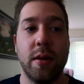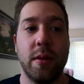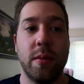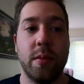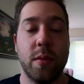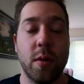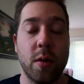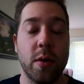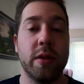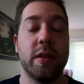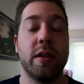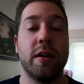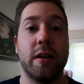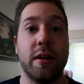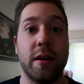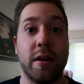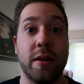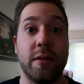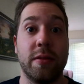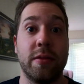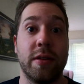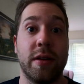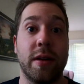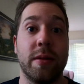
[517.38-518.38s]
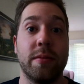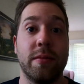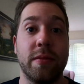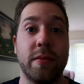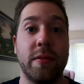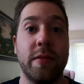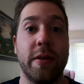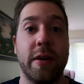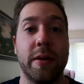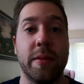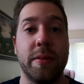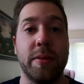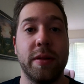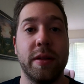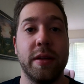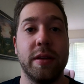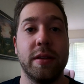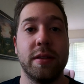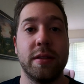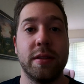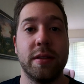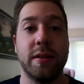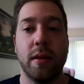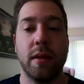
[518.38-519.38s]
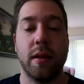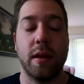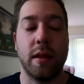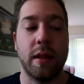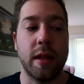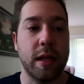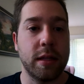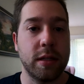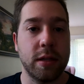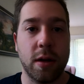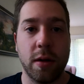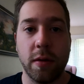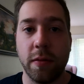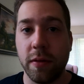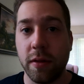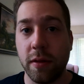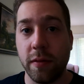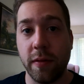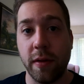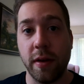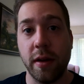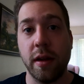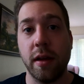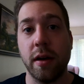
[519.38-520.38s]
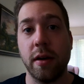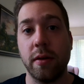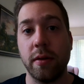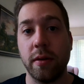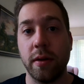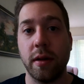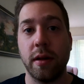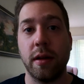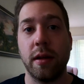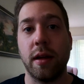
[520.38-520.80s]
more than enough, and I'm very pleased. And that's all for the video.